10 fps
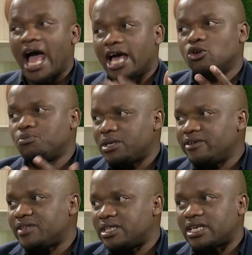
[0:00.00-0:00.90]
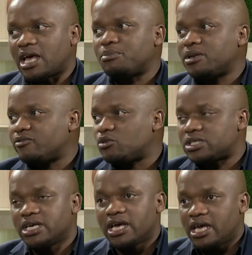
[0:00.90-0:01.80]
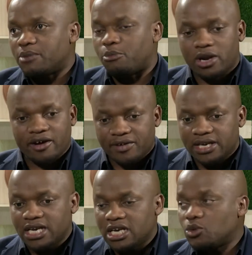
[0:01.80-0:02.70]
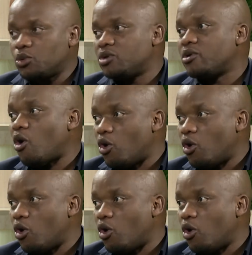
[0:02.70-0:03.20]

I don't believe in that. I believe good Ipola finally win